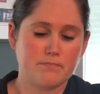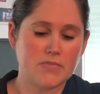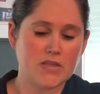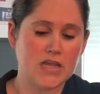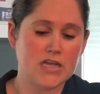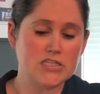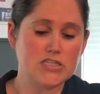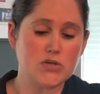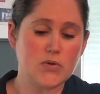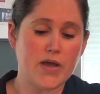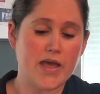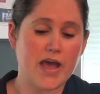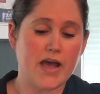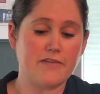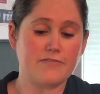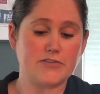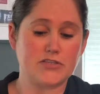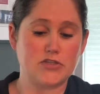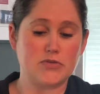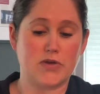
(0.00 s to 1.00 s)
And so I
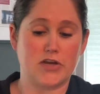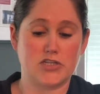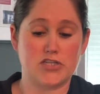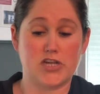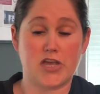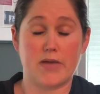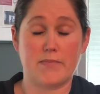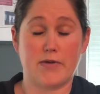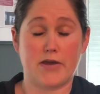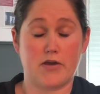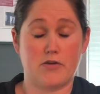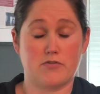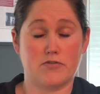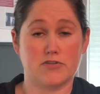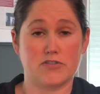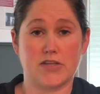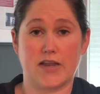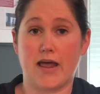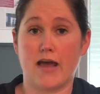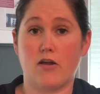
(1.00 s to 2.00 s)
have to educate my
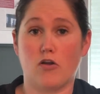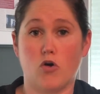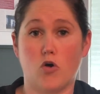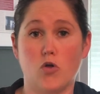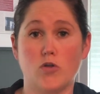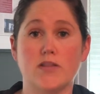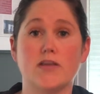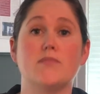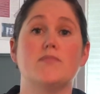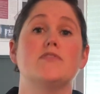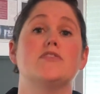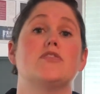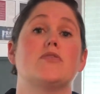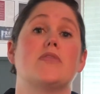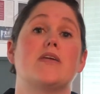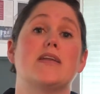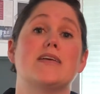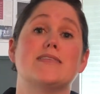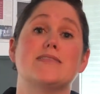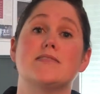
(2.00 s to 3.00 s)
owners on how to hold it so
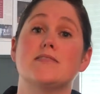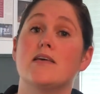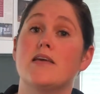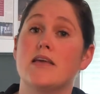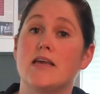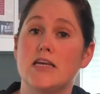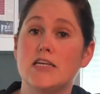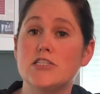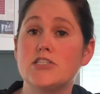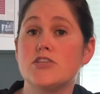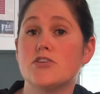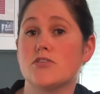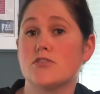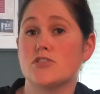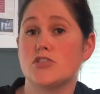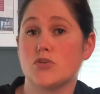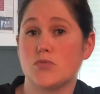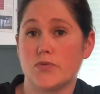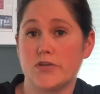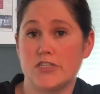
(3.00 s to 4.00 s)
that it's easier
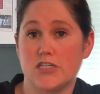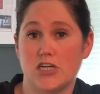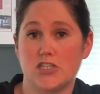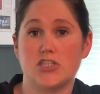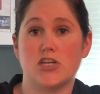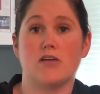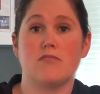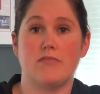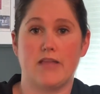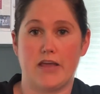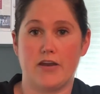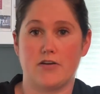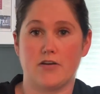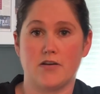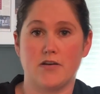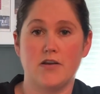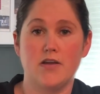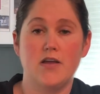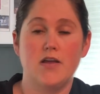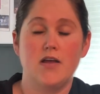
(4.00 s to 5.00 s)
to retouch out
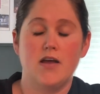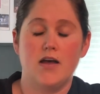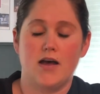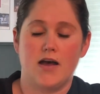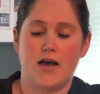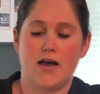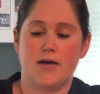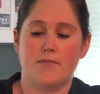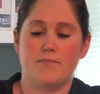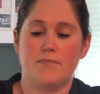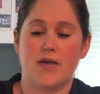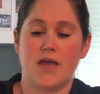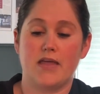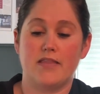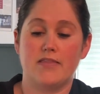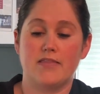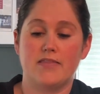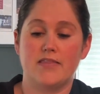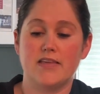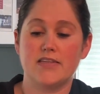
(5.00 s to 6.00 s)
later.
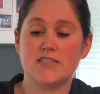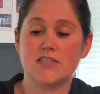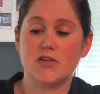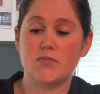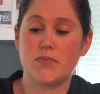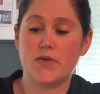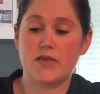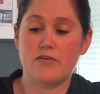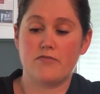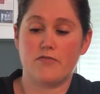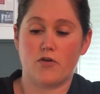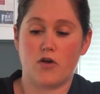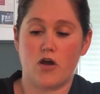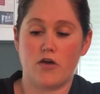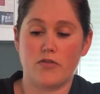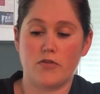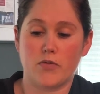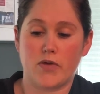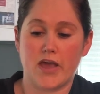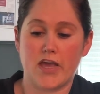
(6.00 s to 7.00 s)
And this could be for
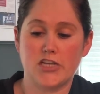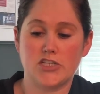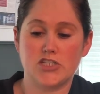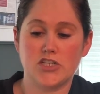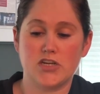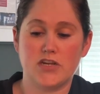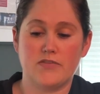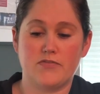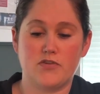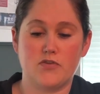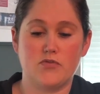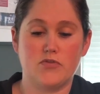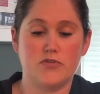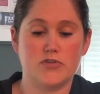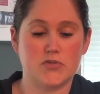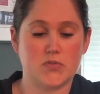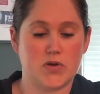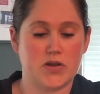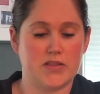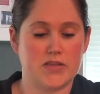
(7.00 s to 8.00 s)
on location. If you
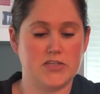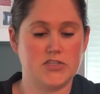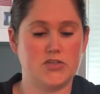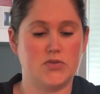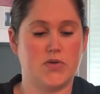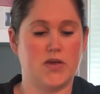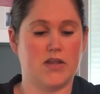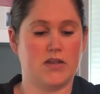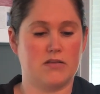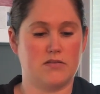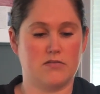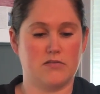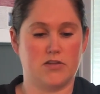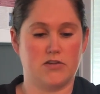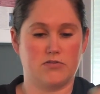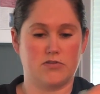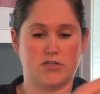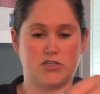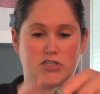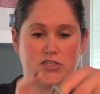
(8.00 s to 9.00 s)
use one of these, you can
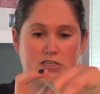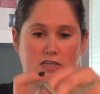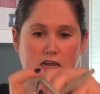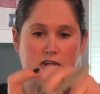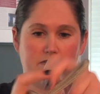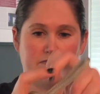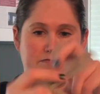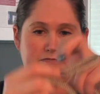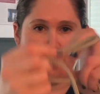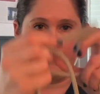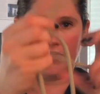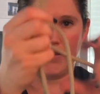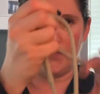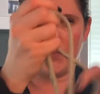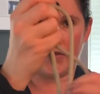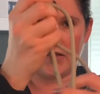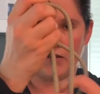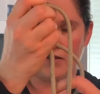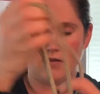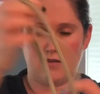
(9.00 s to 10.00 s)
literally just kind of flip
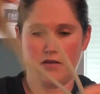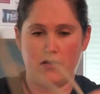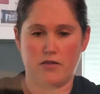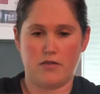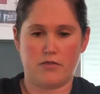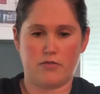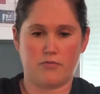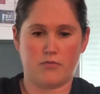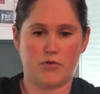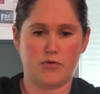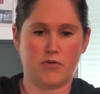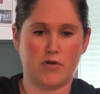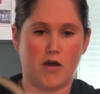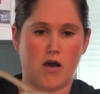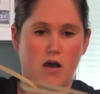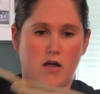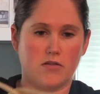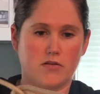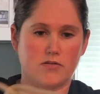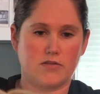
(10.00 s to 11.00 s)
it through the
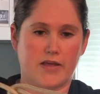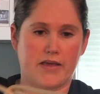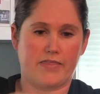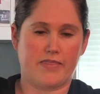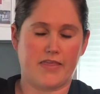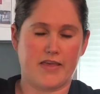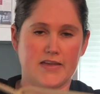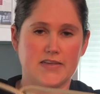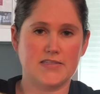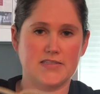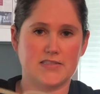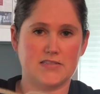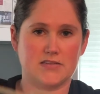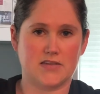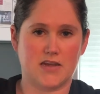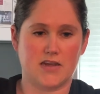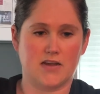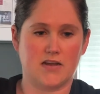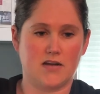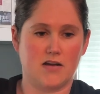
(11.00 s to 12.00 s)
collar like this
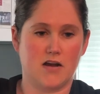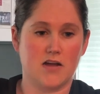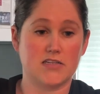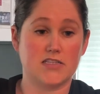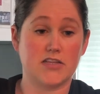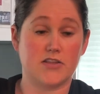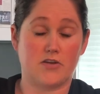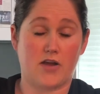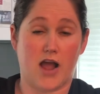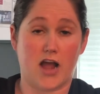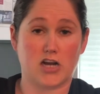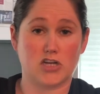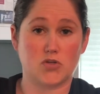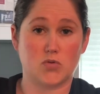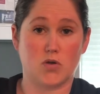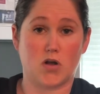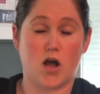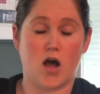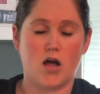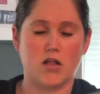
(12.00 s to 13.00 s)
onto their
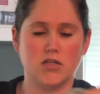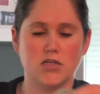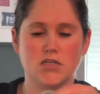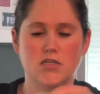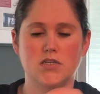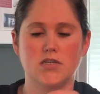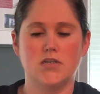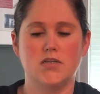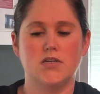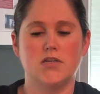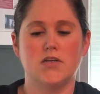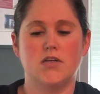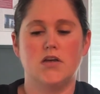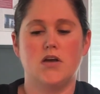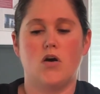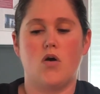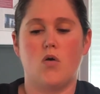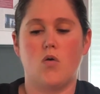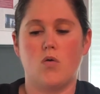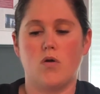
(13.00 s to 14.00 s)
actual collar.
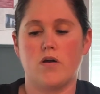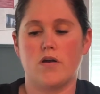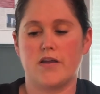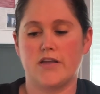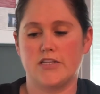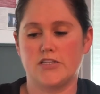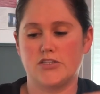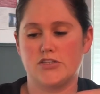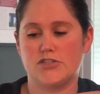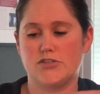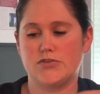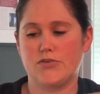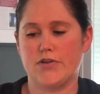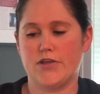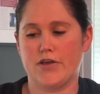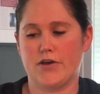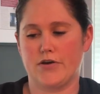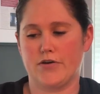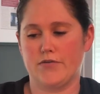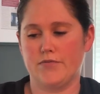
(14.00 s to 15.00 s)
Or in
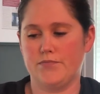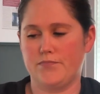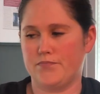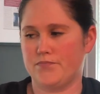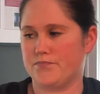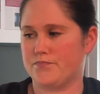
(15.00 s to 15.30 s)
studio,